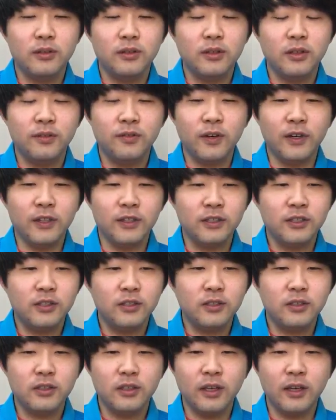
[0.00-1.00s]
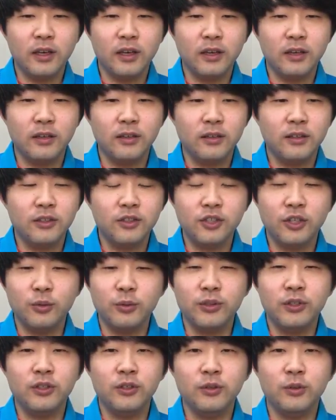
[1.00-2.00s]
advice and consult
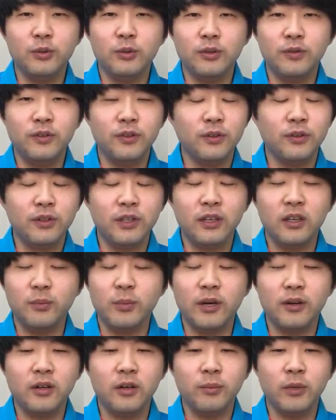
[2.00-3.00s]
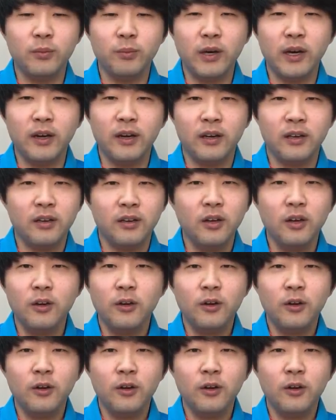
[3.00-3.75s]
with you if you're thinking about coming back,